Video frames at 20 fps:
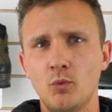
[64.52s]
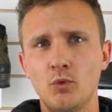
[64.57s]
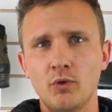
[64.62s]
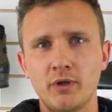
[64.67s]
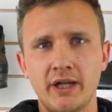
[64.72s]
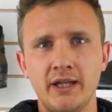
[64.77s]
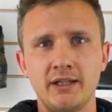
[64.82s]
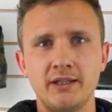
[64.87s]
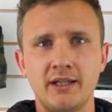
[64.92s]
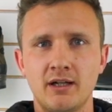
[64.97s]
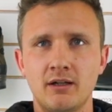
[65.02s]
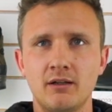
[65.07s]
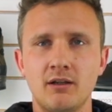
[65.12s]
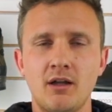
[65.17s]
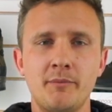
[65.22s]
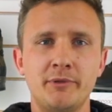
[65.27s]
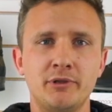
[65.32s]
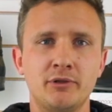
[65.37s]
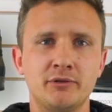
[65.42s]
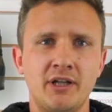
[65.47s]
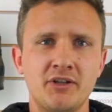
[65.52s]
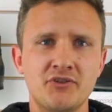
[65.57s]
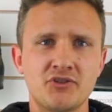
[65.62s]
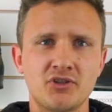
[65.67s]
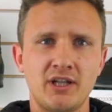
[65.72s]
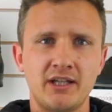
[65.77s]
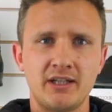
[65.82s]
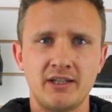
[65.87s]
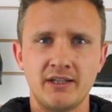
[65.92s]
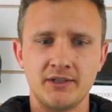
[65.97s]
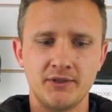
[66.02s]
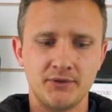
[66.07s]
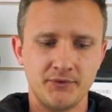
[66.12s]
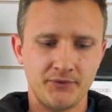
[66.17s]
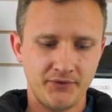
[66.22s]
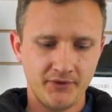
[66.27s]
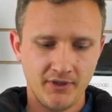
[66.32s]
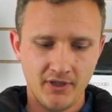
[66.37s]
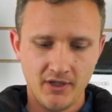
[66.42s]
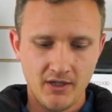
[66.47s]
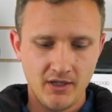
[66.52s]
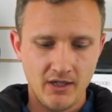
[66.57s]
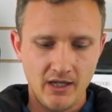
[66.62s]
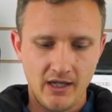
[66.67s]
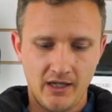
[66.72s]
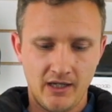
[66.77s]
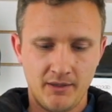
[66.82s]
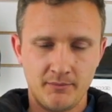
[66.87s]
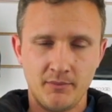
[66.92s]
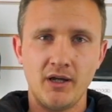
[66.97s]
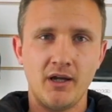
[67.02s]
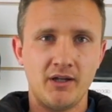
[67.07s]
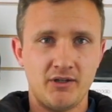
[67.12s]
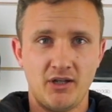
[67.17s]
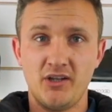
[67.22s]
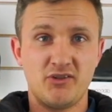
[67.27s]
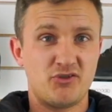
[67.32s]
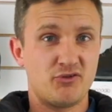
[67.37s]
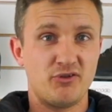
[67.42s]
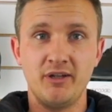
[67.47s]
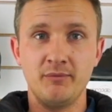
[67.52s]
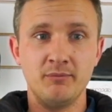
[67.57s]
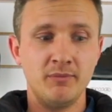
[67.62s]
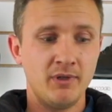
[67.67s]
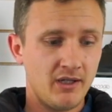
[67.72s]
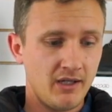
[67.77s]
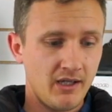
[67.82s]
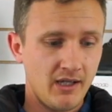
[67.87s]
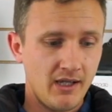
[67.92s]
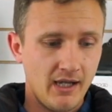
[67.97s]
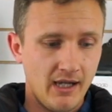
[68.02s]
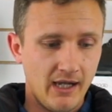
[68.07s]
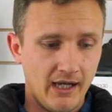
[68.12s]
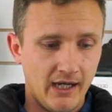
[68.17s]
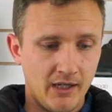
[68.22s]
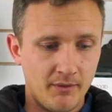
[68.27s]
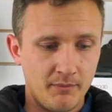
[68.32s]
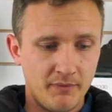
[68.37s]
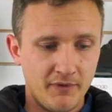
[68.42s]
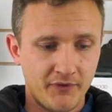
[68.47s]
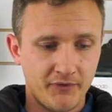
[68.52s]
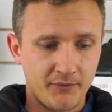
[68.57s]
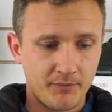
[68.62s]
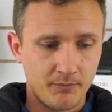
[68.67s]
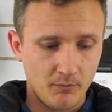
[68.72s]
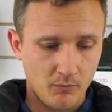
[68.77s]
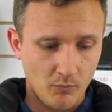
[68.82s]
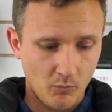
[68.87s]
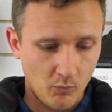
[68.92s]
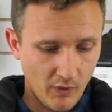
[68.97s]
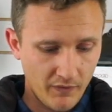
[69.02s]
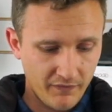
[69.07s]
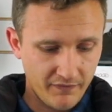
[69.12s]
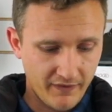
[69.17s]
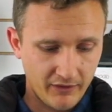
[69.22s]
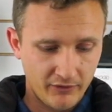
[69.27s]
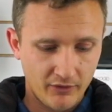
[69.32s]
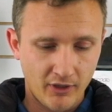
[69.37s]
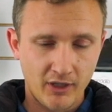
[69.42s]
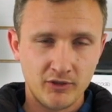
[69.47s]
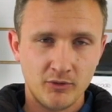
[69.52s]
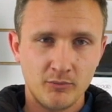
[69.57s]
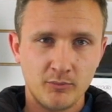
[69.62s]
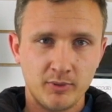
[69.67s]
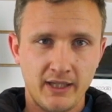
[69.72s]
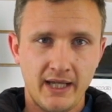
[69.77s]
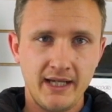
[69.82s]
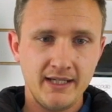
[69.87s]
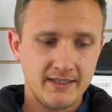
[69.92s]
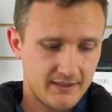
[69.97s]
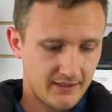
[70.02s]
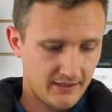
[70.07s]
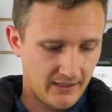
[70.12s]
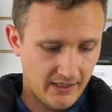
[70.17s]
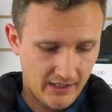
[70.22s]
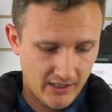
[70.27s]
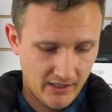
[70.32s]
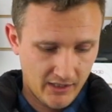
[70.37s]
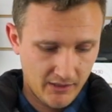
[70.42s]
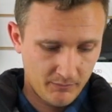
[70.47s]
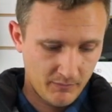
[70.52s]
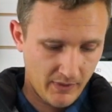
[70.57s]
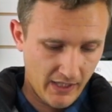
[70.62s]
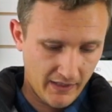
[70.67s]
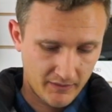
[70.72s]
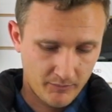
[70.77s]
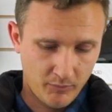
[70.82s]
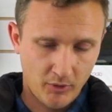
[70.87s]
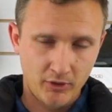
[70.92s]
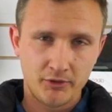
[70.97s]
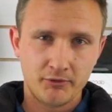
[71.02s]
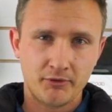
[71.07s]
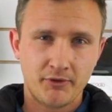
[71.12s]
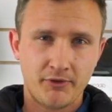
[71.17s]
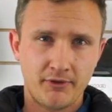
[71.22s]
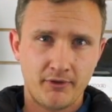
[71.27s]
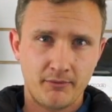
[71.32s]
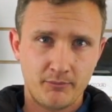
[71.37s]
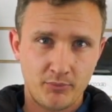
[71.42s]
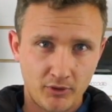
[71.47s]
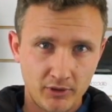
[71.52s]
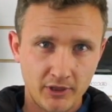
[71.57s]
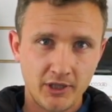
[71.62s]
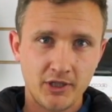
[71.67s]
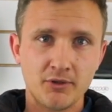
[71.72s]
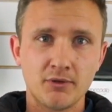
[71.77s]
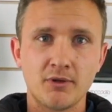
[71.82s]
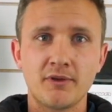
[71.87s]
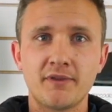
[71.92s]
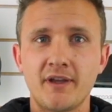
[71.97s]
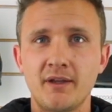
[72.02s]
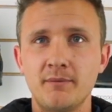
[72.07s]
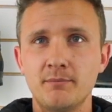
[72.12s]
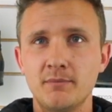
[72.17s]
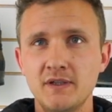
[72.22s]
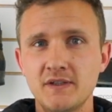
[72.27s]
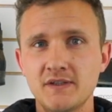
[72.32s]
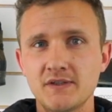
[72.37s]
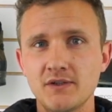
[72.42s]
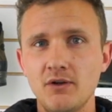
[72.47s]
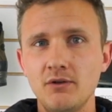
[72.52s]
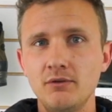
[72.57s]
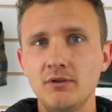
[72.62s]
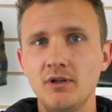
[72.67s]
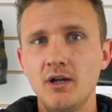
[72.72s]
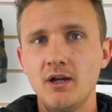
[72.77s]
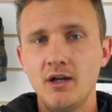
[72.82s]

walking and climbing on undulating hills a dream. This with that nylon plate and the polyurethane midsole,